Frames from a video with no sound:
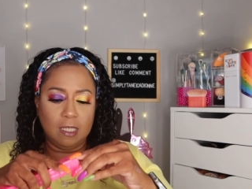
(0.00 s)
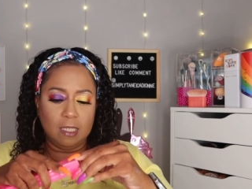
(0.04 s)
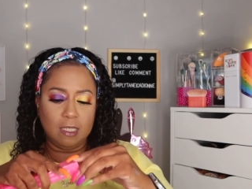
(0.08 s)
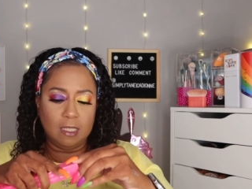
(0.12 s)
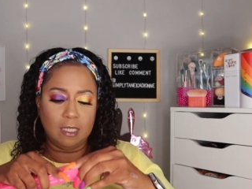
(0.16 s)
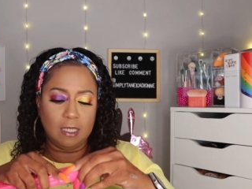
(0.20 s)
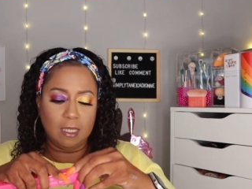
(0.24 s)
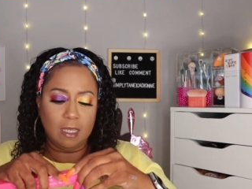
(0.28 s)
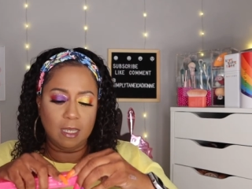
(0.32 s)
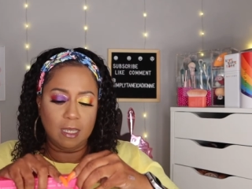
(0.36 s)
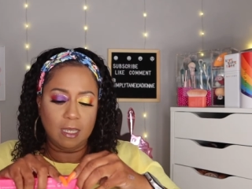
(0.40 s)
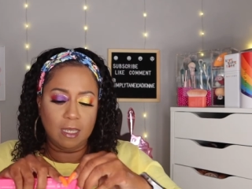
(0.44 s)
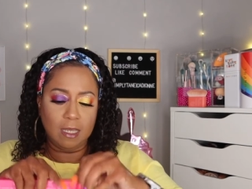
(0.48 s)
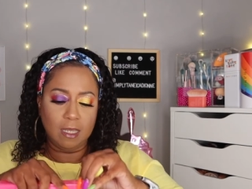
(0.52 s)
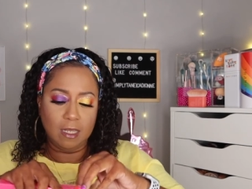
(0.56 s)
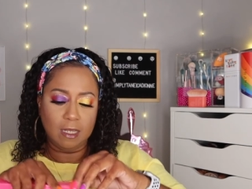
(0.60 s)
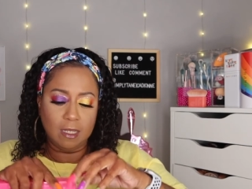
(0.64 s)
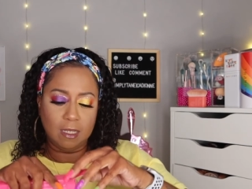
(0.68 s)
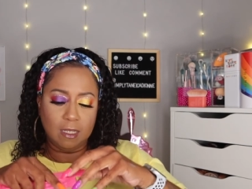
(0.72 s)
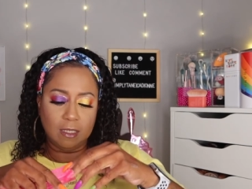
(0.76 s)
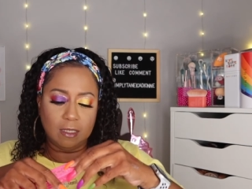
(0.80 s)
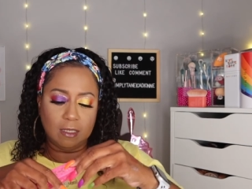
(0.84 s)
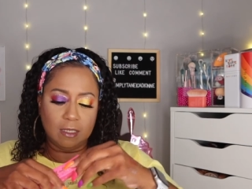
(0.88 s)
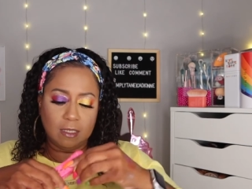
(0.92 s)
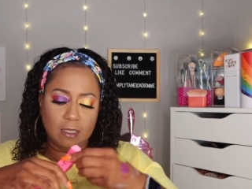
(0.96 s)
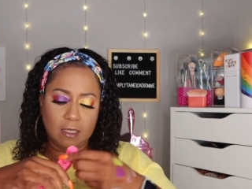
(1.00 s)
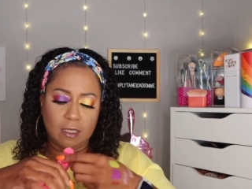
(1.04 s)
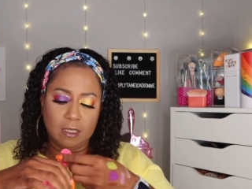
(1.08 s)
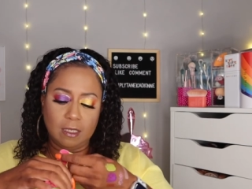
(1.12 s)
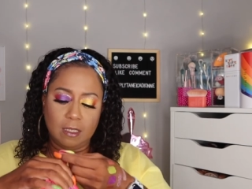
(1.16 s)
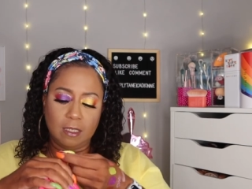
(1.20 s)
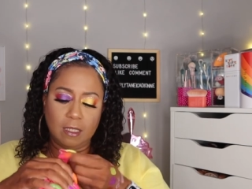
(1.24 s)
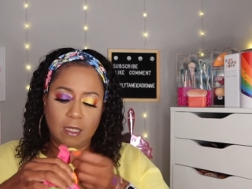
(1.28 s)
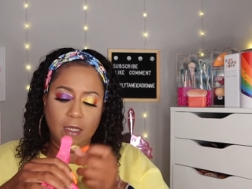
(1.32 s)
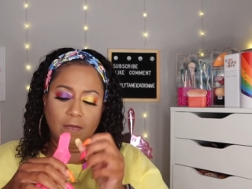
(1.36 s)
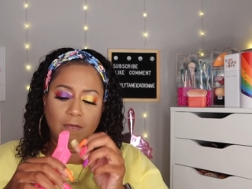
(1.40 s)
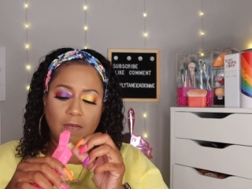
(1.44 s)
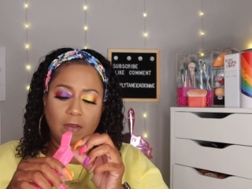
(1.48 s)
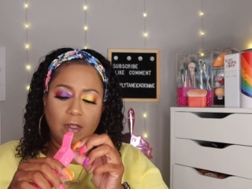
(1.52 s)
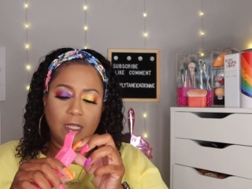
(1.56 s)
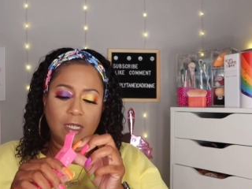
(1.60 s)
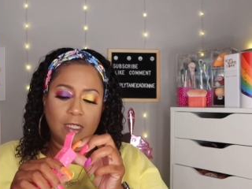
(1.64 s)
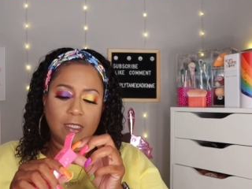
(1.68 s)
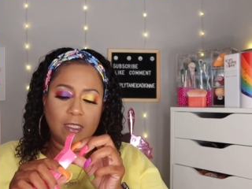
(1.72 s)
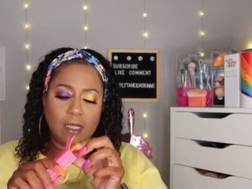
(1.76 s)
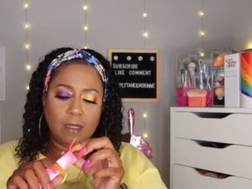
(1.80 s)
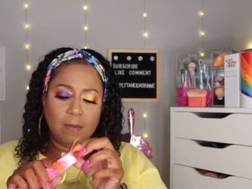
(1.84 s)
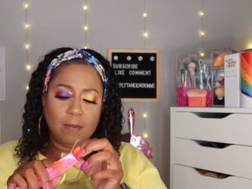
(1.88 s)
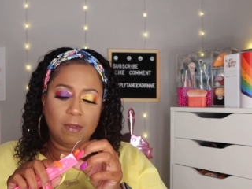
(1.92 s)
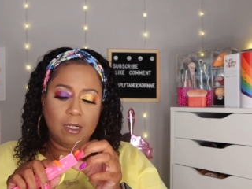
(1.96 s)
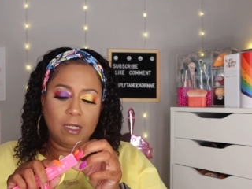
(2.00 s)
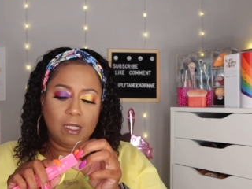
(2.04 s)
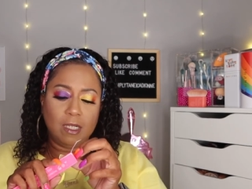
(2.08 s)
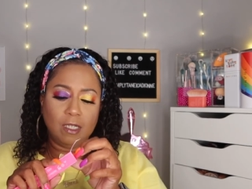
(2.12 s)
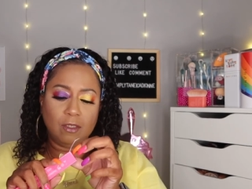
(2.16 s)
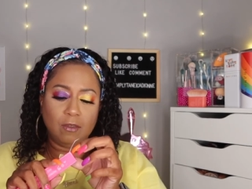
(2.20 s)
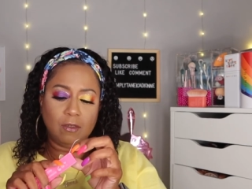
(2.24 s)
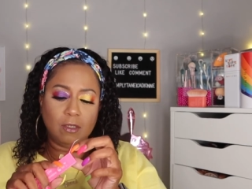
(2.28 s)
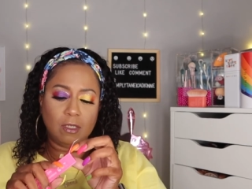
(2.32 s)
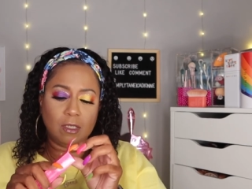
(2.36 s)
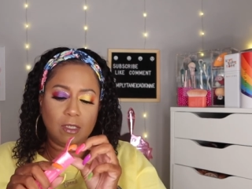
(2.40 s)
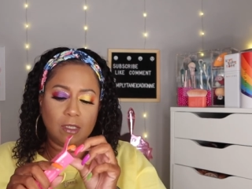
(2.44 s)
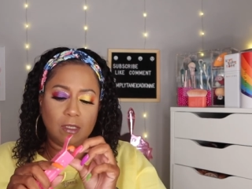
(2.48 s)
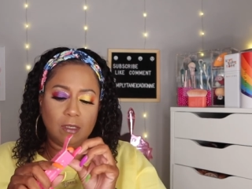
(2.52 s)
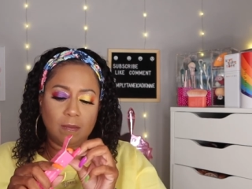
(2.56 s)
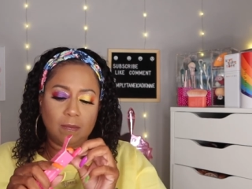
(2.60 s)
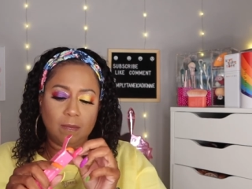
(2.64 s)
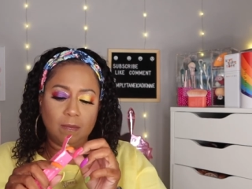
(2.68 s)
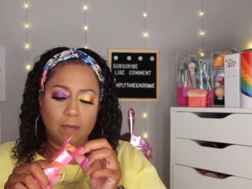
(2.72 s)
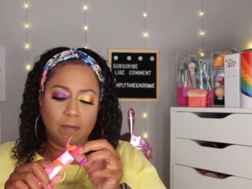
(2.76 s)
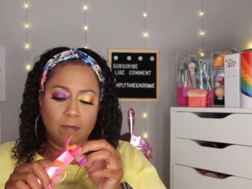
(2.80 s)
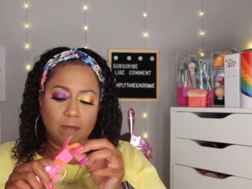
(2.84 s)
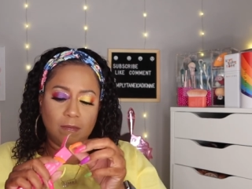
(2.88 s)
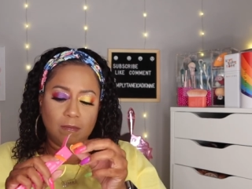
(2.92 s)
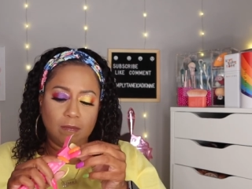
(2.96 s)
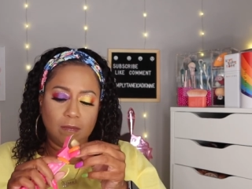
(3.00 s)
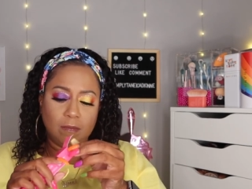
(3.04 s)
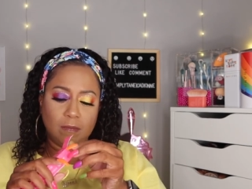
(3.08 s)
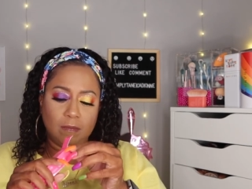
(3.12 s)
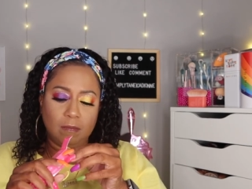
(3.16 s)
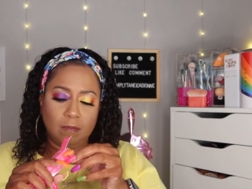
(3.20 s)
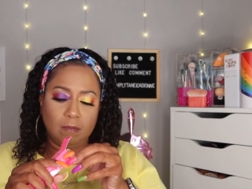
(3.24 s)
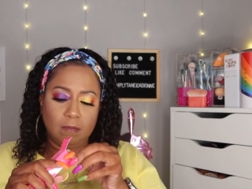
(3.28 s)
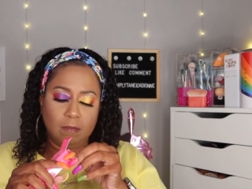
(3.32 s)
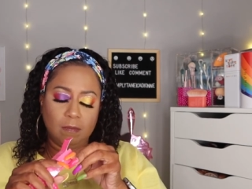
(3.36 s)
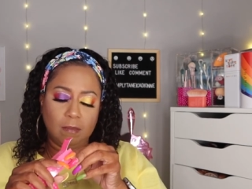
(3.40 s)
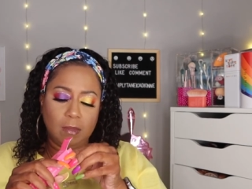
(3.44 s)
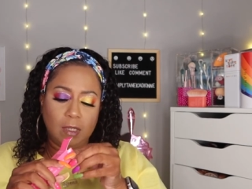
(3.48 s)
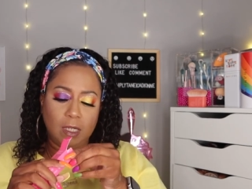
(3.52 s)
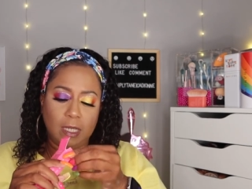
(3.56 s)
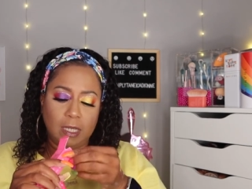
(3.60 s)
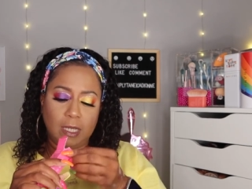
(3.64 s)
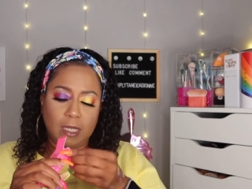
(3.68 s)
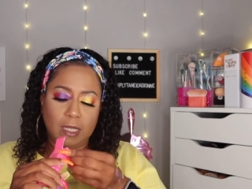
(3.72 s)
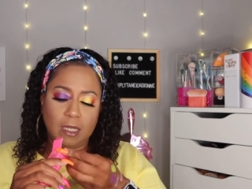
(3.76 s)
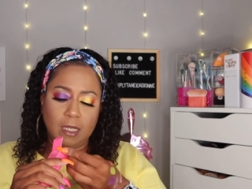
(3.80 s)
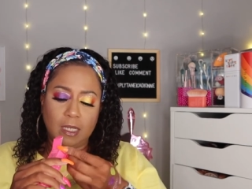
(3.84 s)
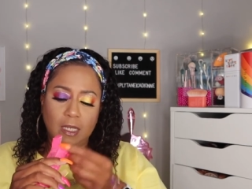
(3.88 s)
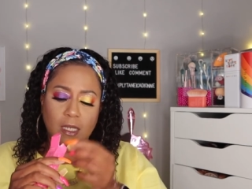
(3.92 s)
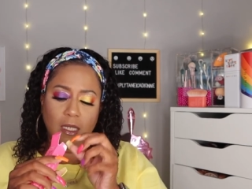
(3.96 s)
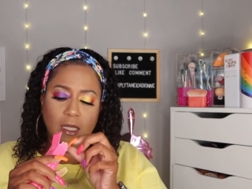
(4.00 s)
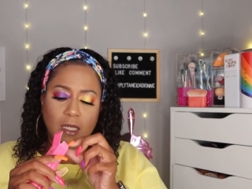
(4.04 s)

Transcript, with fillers: Yes. I feel like Dominatrix is black.